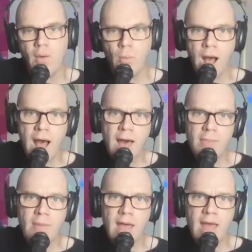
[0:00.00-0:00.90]

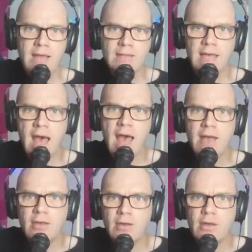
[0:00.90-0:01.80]
What makes
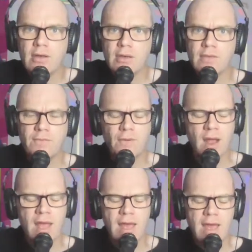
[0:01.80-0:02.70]
a good
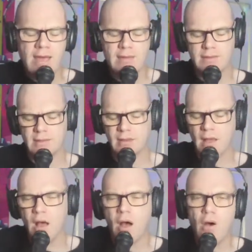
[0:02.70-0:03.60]
friend?
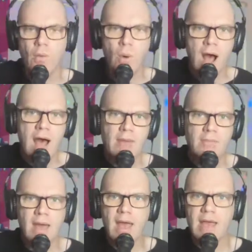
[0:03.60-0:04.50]
What
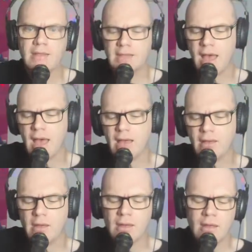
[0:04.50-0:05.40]
makes a
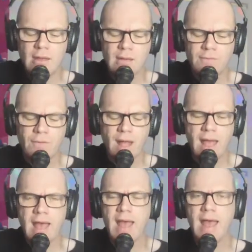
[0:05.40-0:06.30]
good
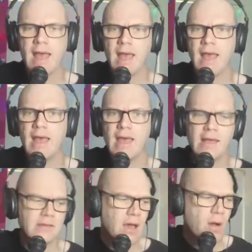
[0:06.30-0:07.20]
friend?
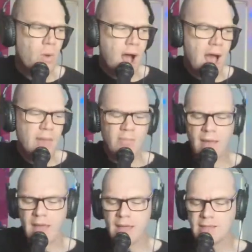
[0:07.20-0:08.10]
What
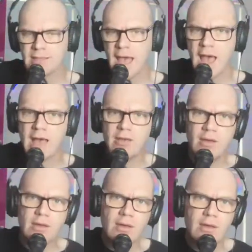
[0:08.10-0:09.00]
makes a
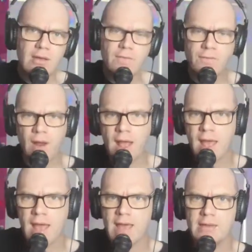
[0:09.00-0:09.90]
good
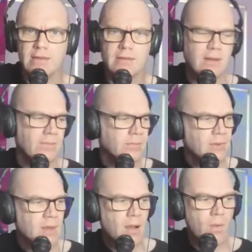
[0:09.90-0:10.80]
friend?
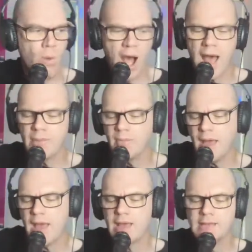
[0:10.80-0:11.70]
What
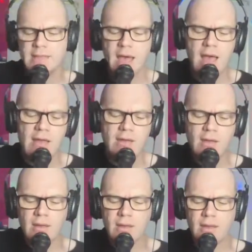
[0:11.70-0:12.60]
makes a
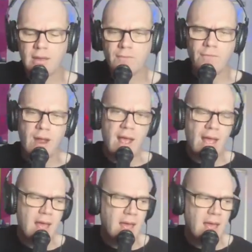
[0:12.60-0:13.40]
good friend?